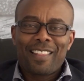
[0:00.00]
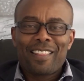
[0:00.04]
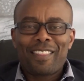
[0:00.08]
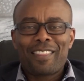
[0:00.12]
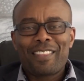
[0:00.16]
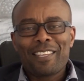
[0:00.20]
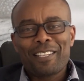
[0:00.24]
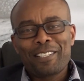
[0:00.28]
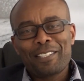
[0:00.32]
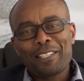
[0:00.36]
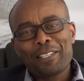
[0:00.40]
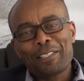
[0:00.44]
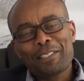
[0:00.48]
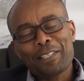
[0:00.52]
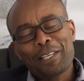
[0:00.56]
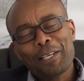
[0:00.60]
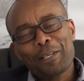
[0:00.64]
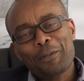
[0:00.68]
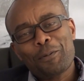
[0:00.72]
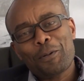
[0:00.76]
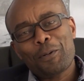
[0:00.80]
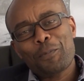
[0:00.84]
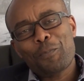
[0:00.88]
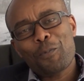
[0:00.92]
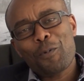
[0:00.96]
This is
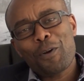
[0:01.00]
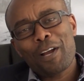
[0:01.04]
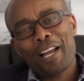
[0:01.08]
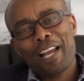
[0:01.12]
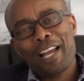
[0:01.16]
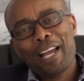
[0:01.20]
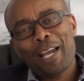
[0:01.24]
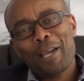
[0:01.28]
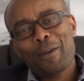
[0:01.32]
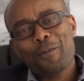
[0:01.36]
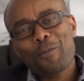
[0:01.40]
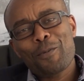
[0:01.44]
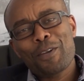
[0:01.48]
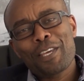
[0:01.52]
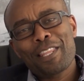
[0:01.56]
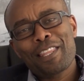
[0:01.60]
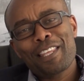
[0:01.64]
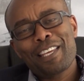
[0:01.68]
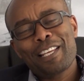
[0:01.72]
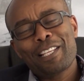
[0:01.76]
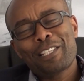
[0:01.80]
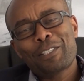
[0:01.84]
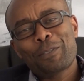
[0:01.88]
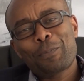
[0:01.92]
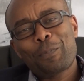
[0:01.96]
Edward Mungai
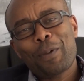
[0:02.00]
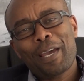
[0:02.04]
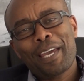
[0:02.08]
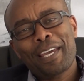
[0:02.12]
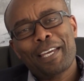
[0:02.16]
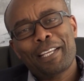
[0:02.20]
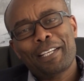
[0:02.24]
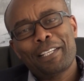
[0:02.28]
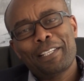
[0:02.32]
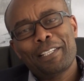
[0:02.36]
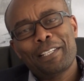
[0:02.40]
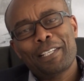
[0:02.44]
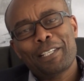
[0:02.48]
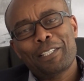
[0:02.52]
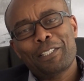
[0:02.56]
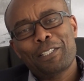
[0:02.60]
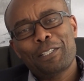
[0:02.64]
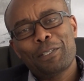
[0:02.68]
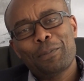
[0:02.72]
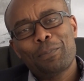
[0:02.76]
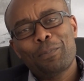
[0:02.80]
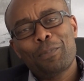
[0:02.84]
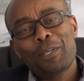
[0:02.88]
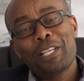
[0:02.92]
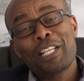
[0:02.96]
with Inspire
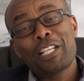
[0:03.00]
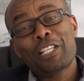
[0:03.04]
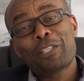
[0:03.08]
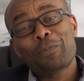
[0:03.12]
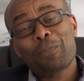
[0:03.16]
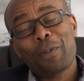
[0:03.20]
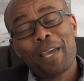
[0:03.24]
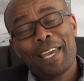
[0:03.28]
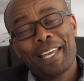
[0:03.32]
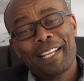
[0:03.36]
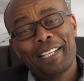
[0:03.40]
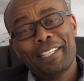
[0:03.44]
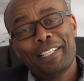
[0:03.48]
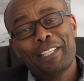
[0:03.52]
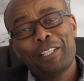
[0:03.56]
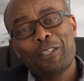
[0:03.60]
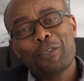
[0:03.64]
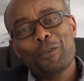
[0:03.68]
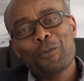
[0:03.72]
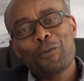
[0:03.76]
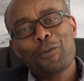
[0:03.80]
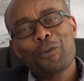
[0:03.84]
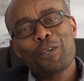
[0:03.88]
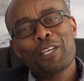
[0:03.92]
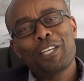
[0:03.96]
Leadership, inspiring
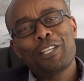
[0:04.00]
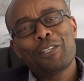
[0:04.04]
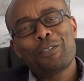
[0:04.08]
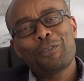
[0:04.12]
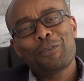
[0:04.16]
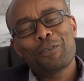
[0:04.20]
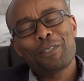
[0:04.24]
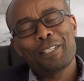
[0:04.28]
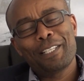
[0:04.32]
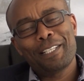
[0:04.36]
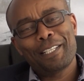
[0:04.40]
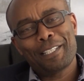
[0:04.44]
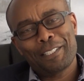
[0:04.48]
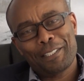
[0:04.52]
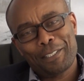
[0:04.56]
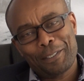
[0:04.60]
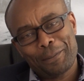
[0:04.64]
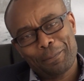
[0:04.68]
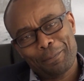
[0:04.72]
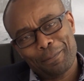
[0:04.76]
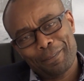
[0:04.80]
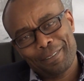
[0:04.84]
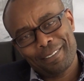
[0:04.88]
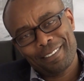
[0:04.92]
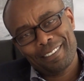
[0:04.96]
you into
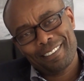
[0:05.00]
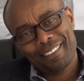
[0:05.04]
leadership.